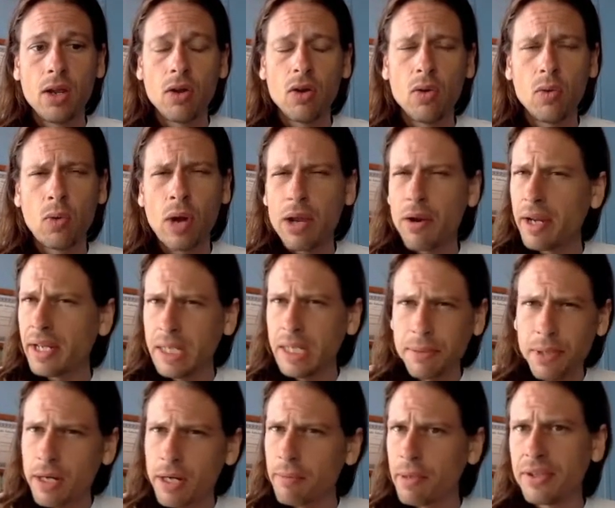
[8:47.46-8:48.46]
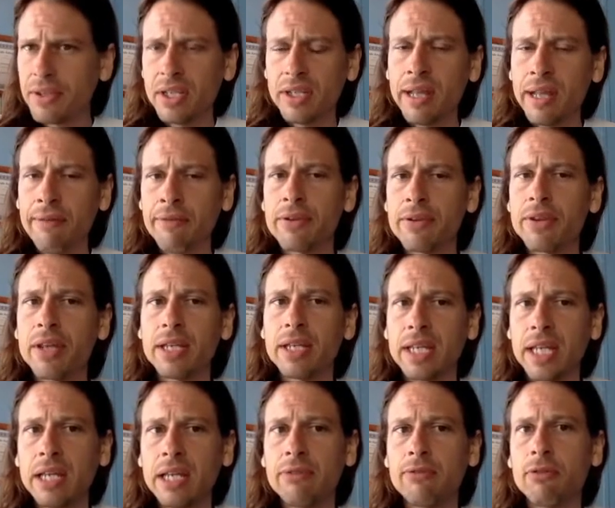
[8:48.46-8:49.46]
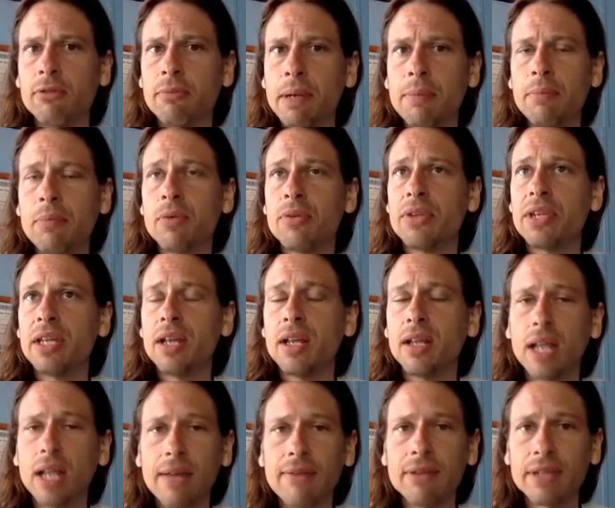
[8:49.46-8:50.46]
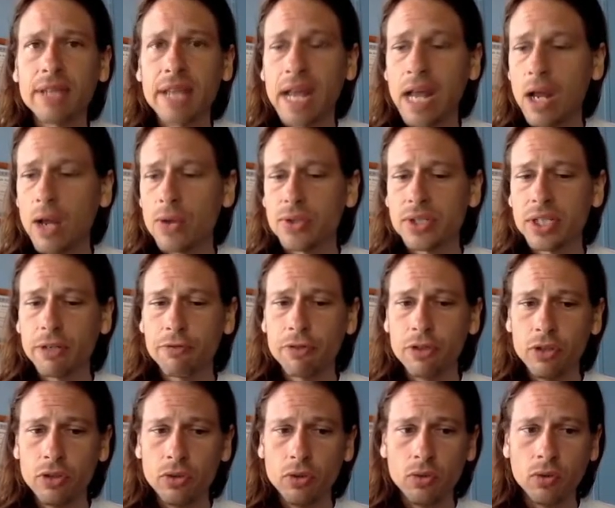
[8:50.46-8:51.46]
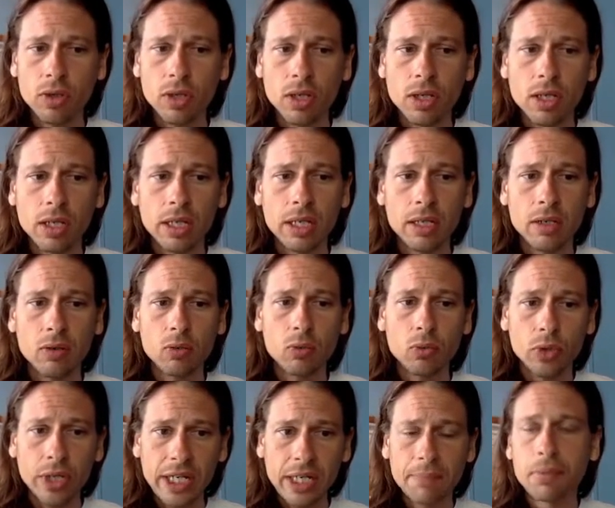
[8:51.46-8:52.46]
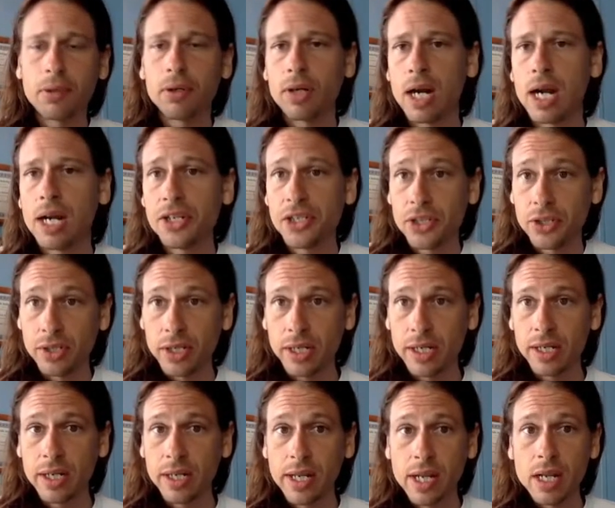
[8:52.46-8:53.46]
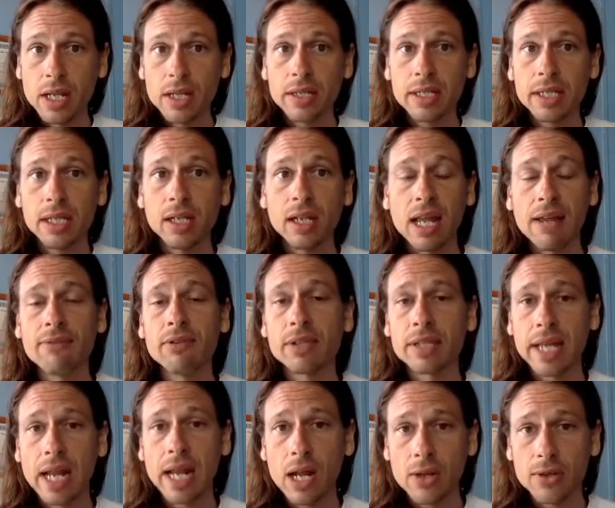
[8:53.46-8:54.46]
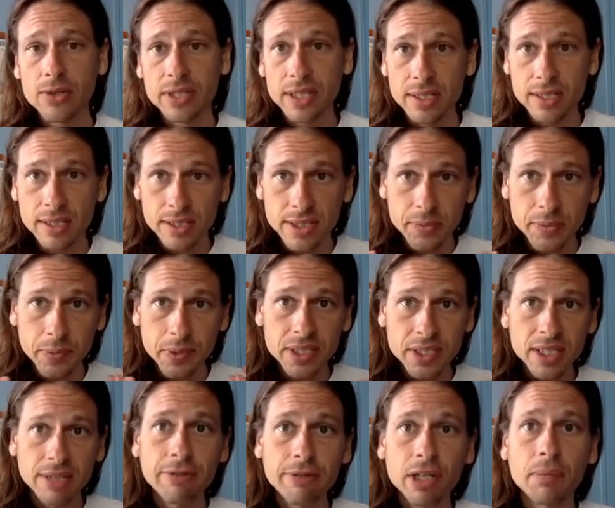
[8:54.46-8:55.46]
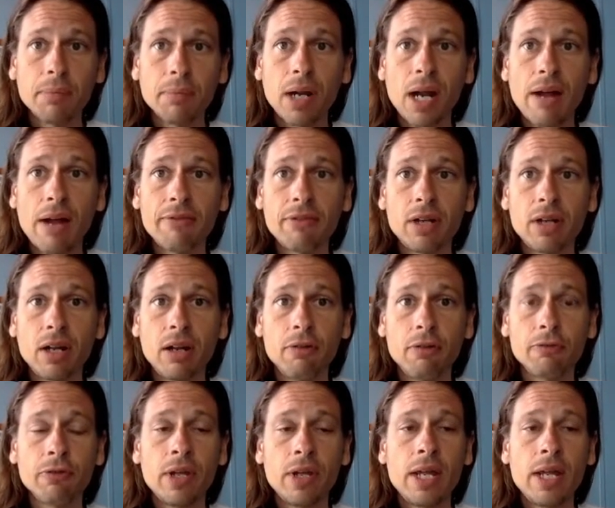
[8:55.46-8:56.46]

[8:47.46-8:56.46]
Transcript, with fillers: Why do I keep talking about the 11th? Again, remember the 11th house, if you read Parashara, the 11th house is the specific bhava of